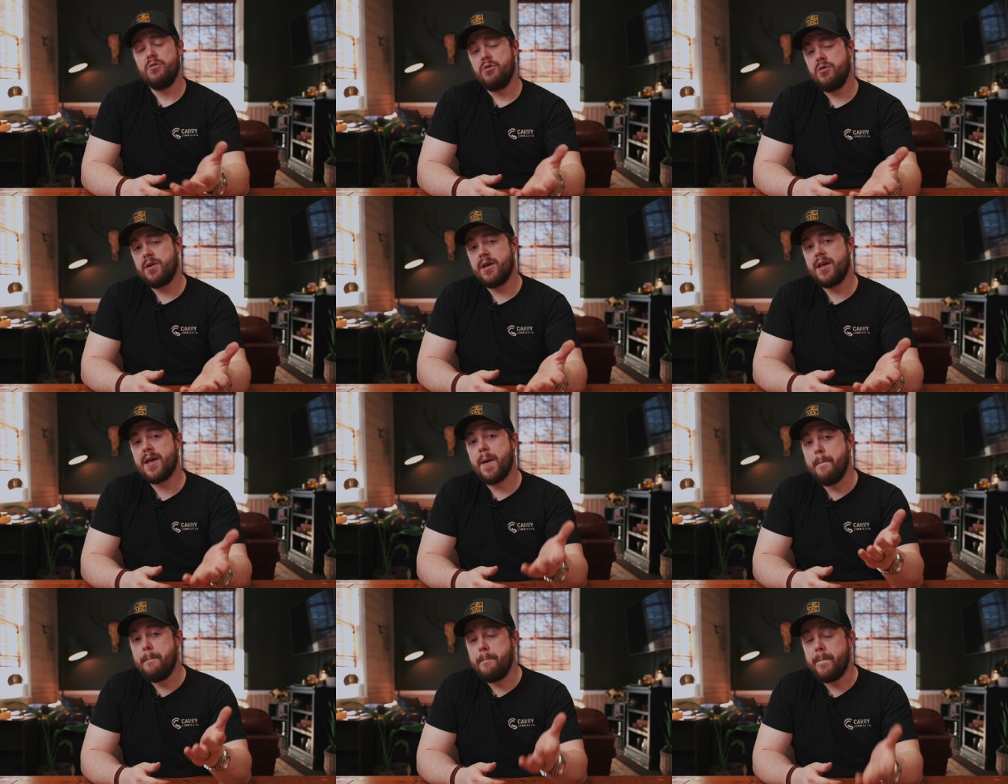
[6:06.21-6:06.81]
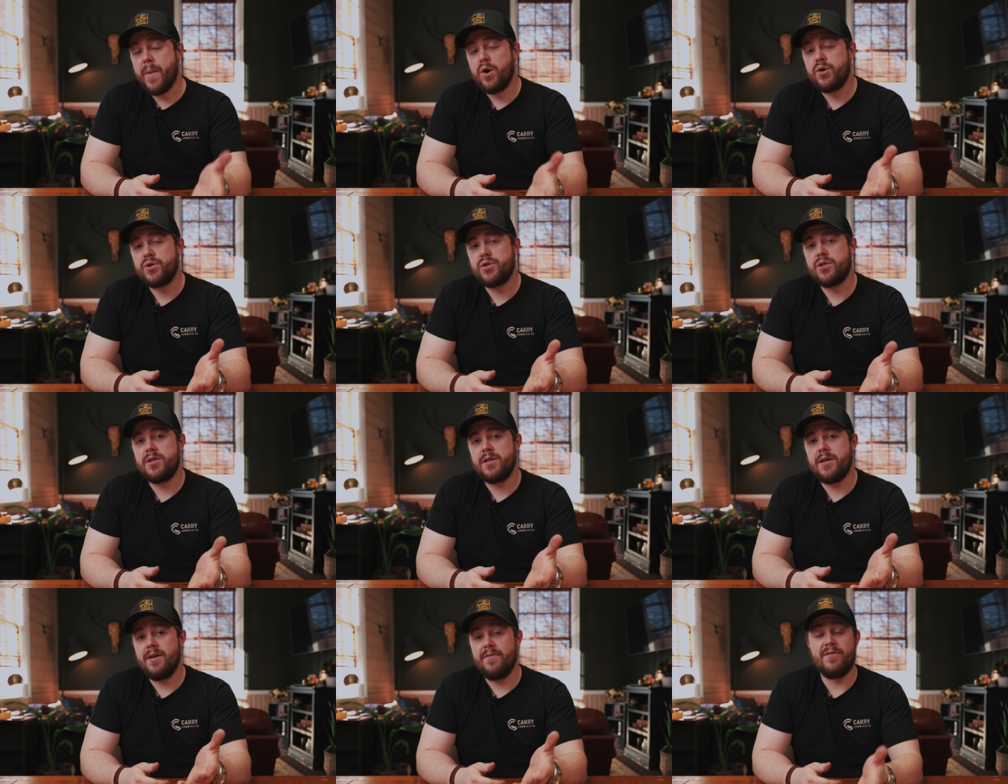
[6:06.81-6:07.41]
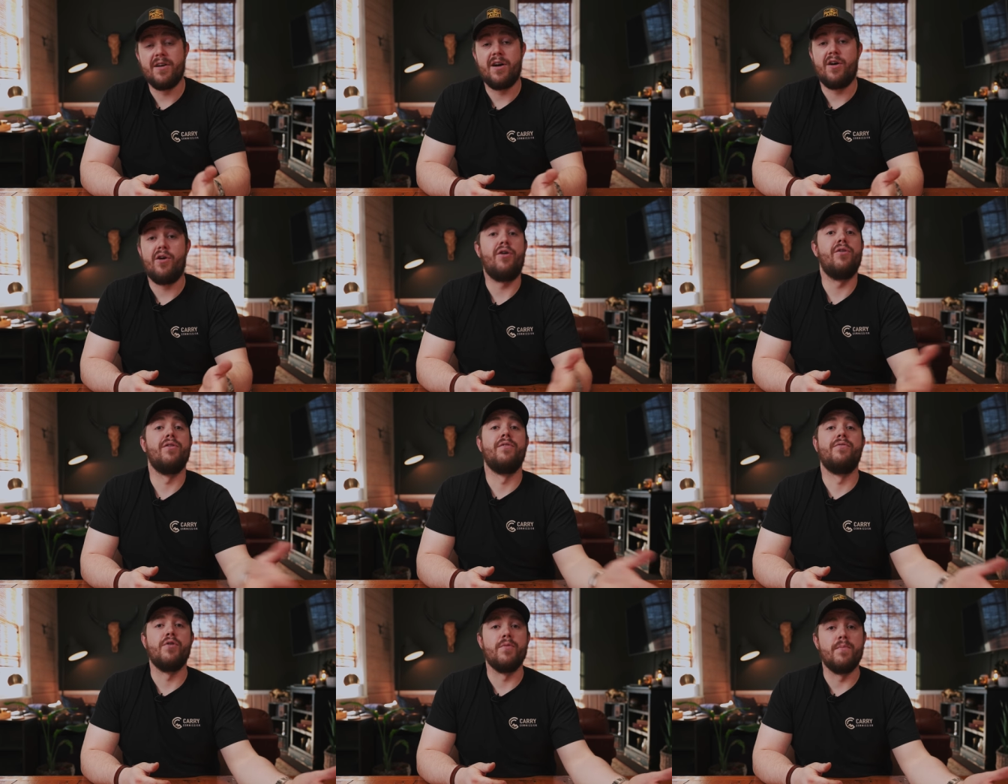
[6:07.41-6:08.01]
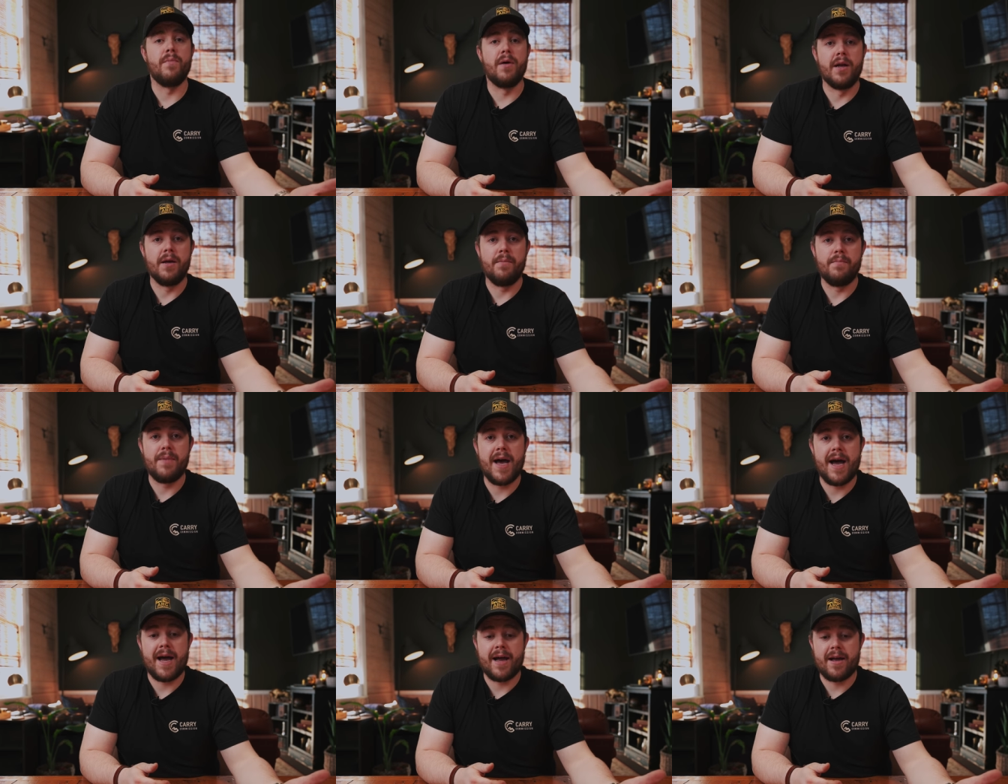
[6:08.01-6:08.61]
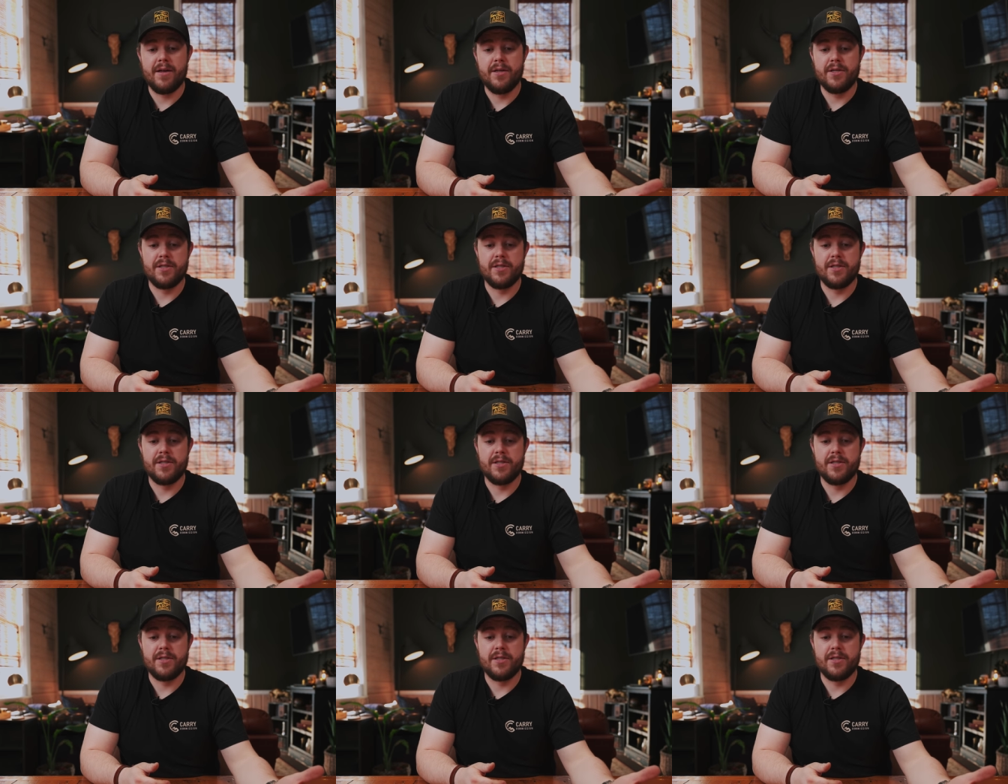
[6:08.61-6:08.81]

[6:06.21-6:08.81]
you can get most, if not all, of your money back.